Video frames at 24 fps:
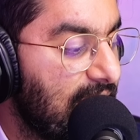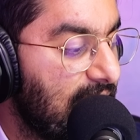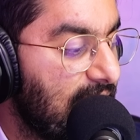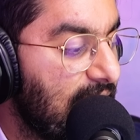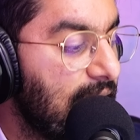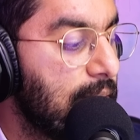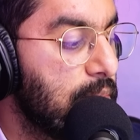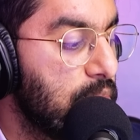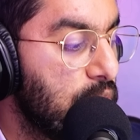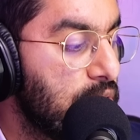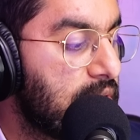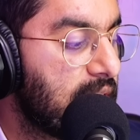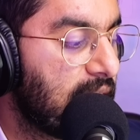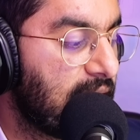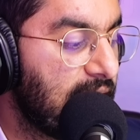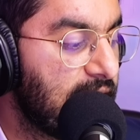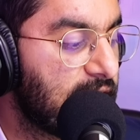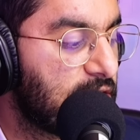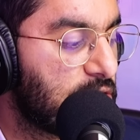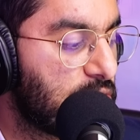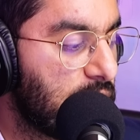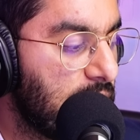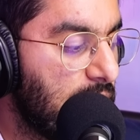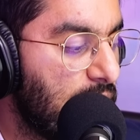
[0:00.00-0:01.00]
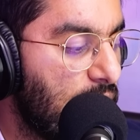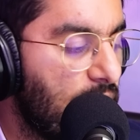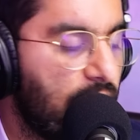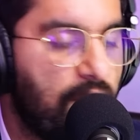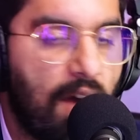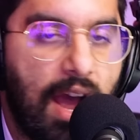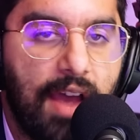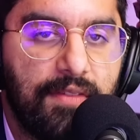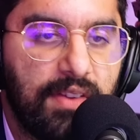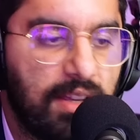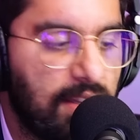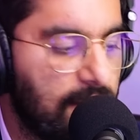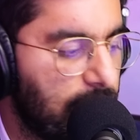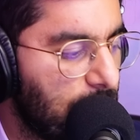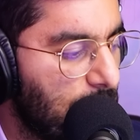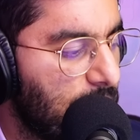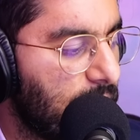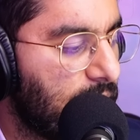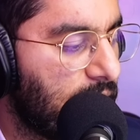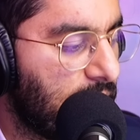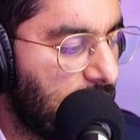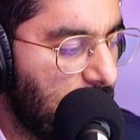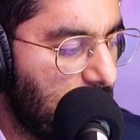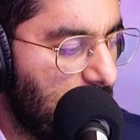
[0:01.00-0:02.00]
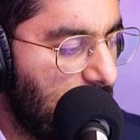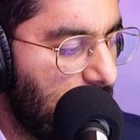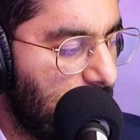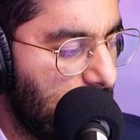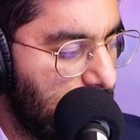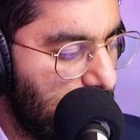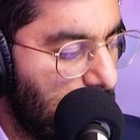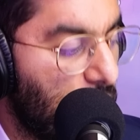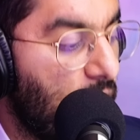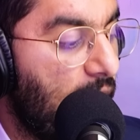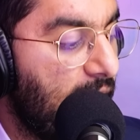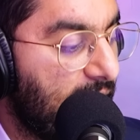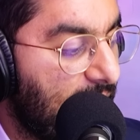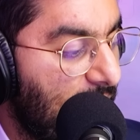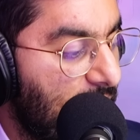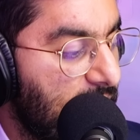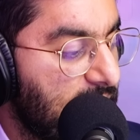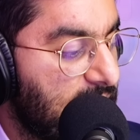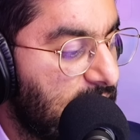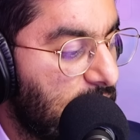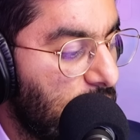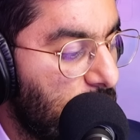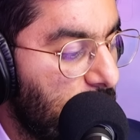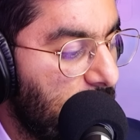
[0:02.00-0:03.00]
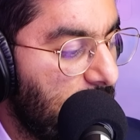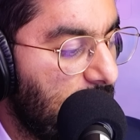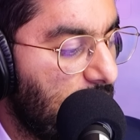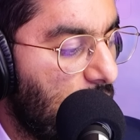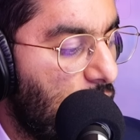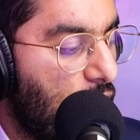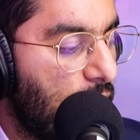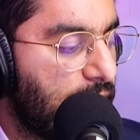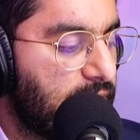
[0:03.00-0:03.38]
in music history, reviving Mariah Carey's career after